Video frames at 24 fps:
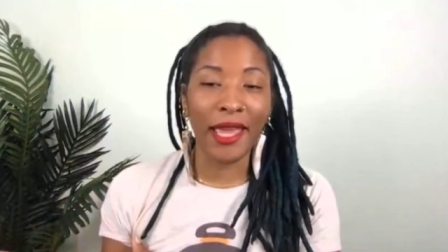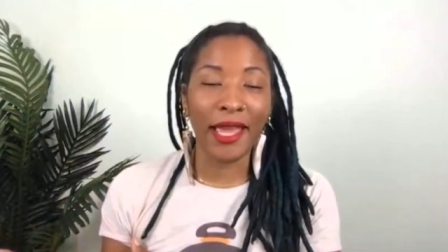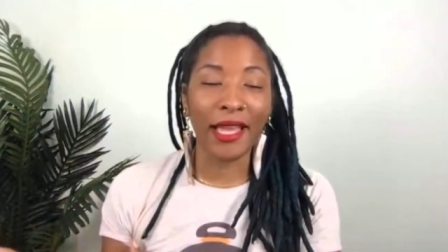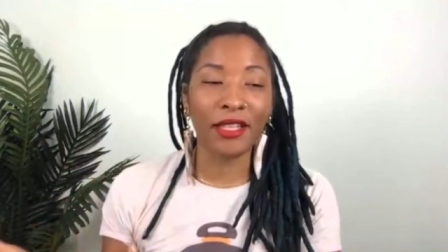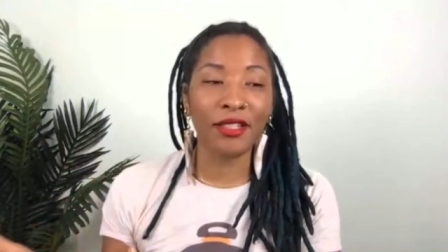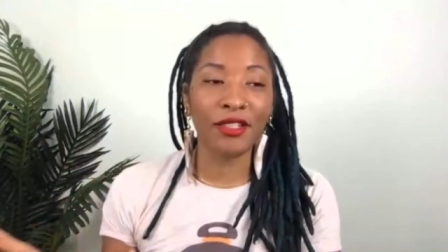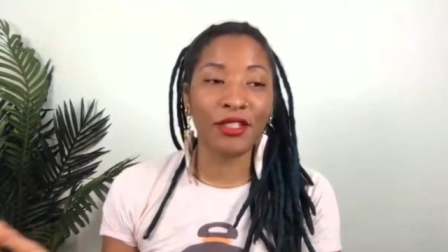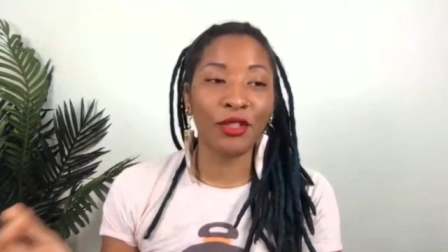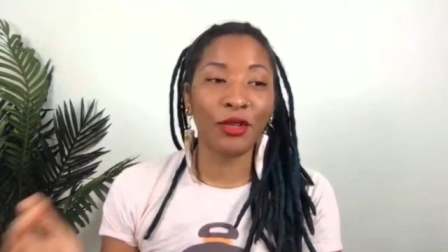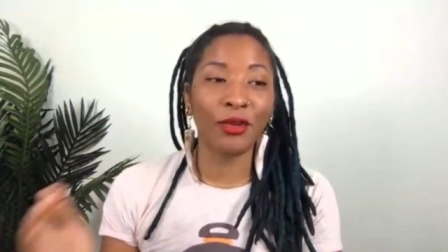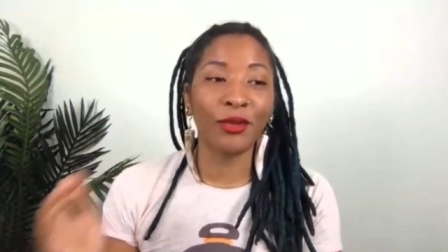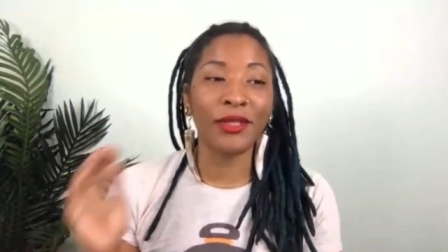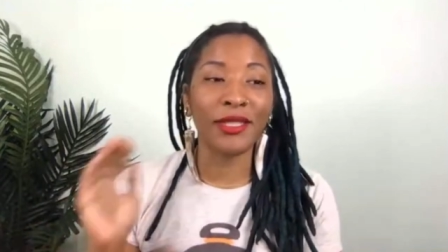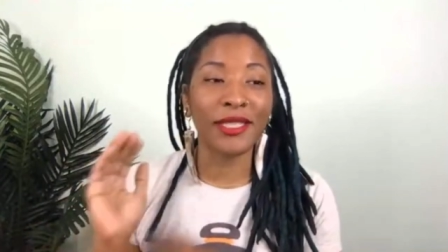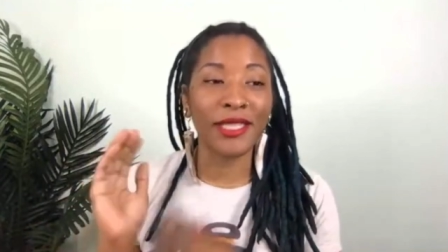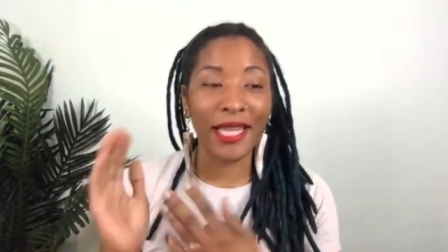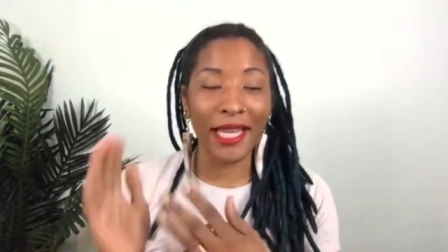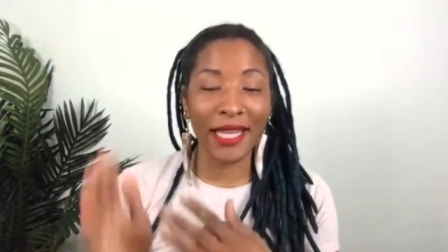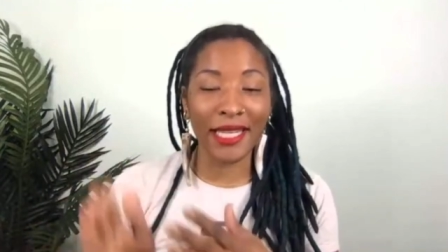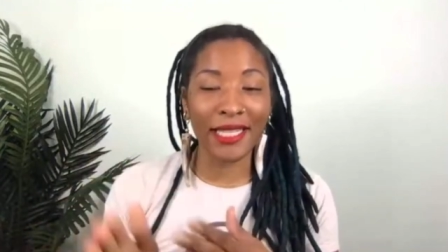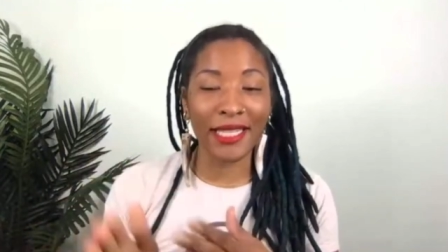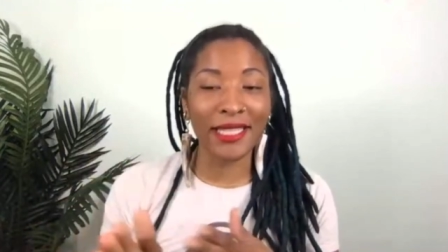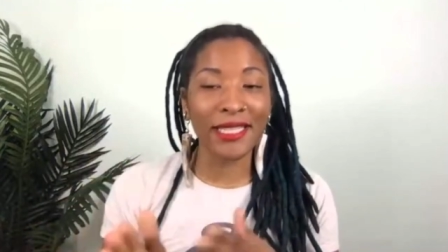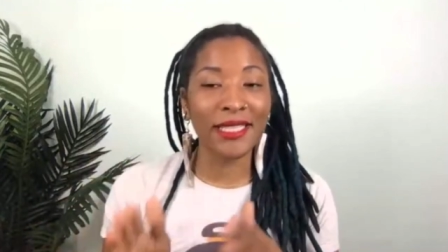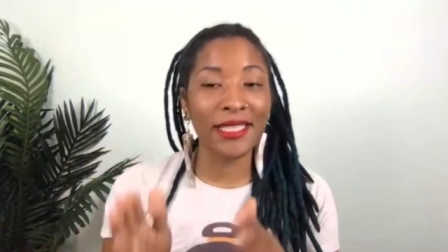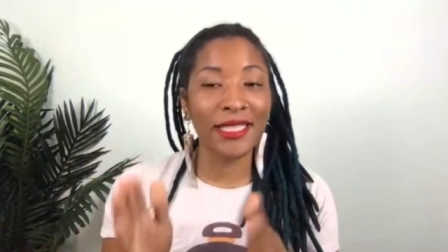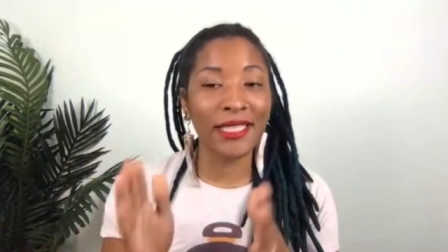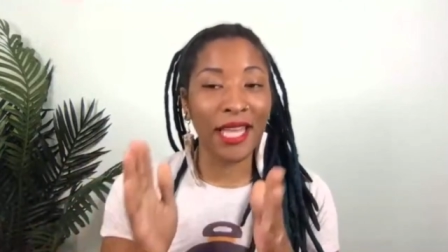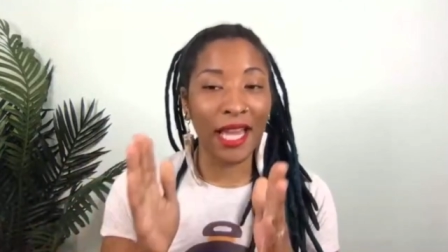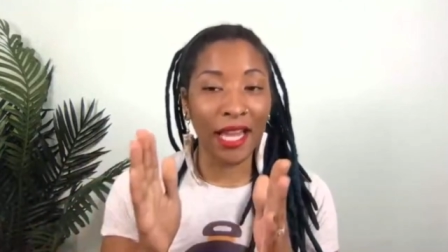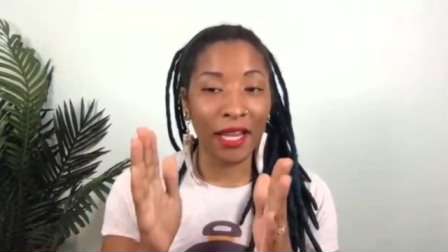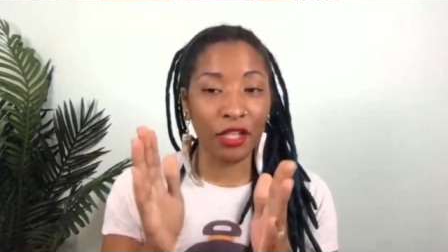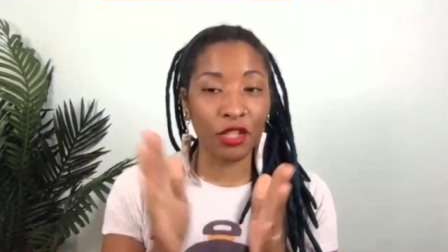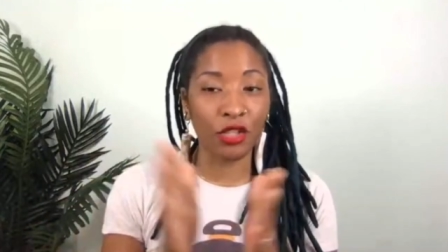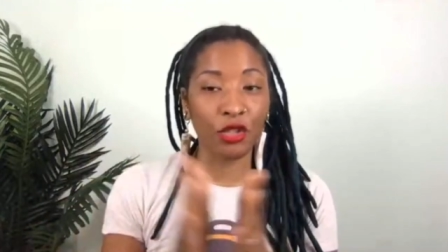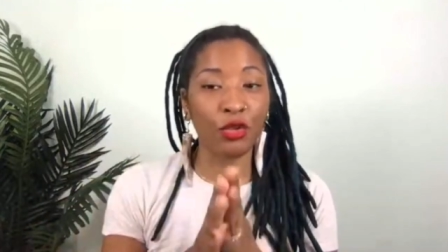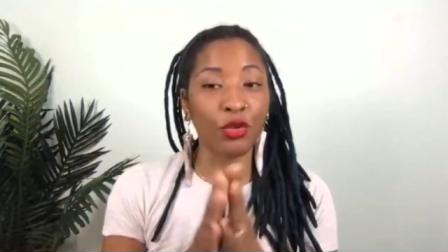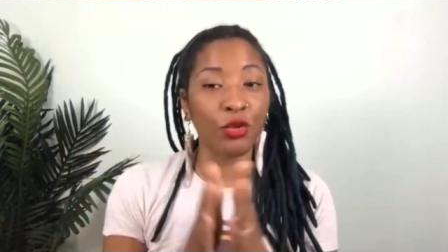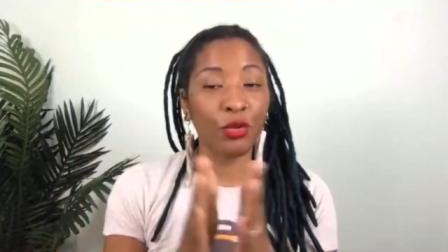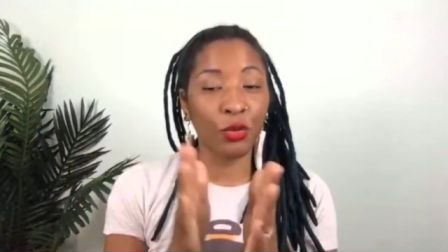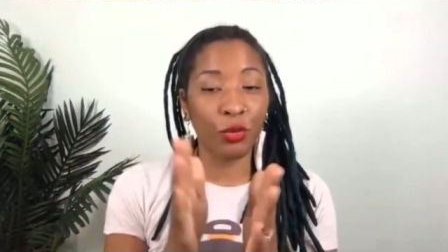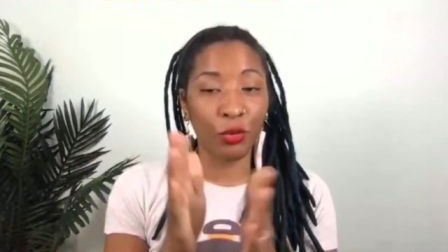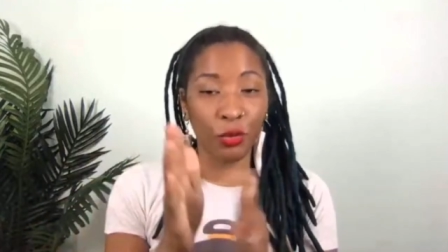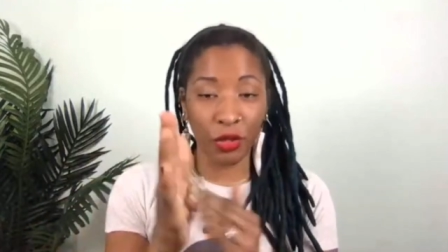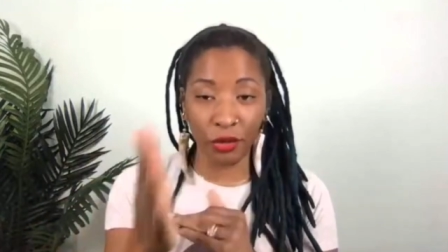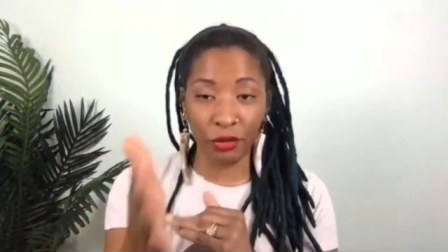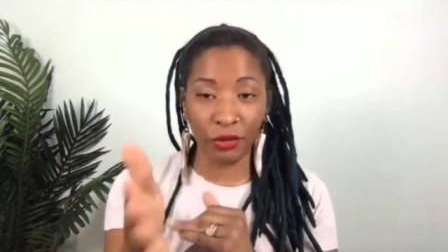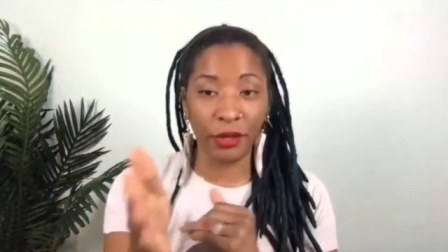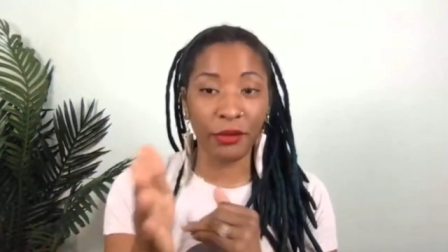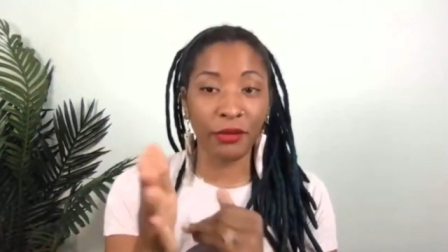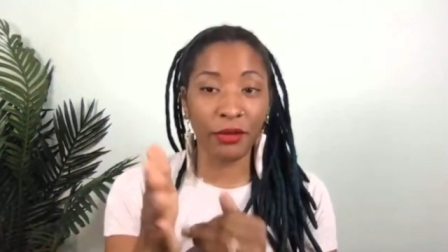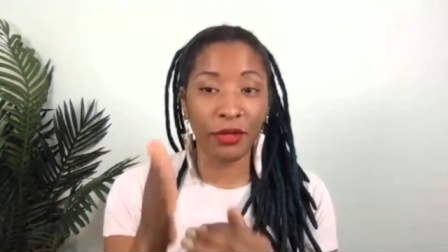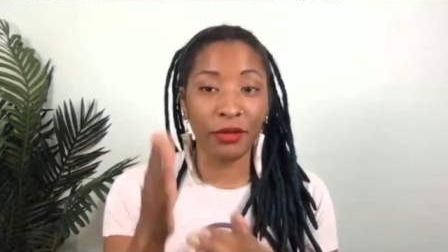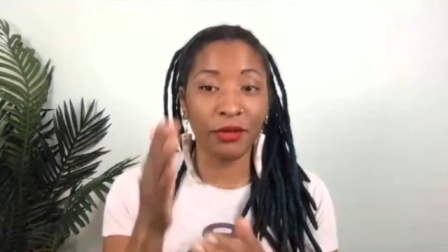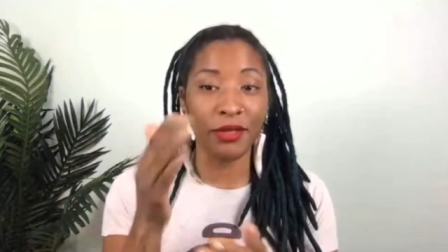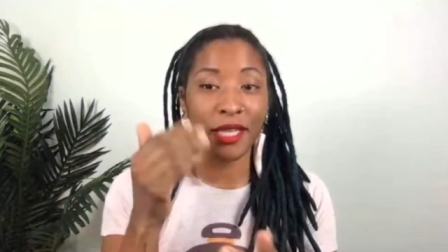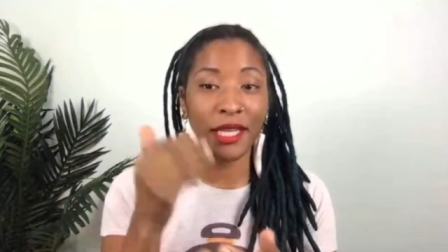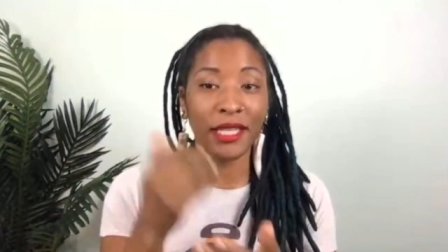And so, yes, I do agree with you.